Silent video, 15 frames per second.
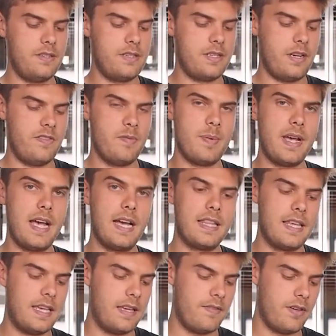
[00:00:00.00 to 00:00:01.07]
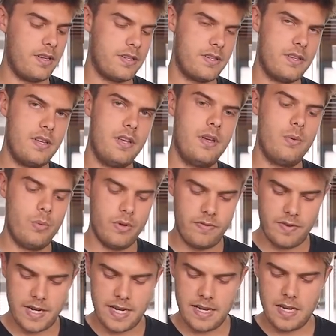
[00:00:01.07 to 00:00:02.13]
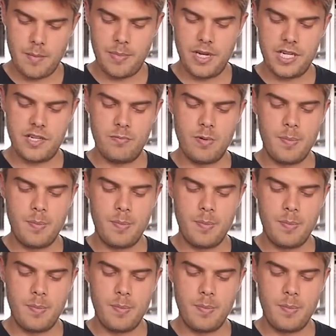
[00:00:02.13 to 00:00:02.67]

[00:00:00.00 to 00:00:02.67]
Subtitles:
soft bag they give us, we'll find a bunch of